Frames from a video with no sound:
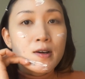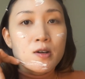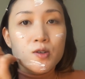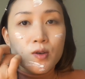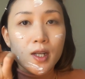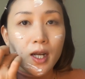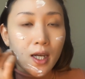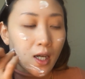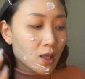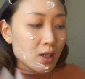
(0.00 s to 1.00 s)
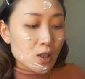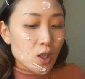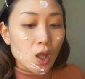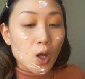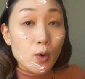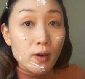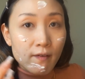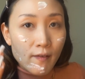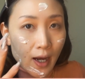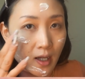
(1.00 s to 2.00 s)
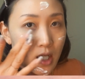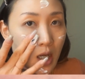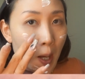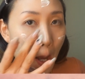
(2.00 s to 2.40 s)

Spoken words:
so that I get a little glowy effect.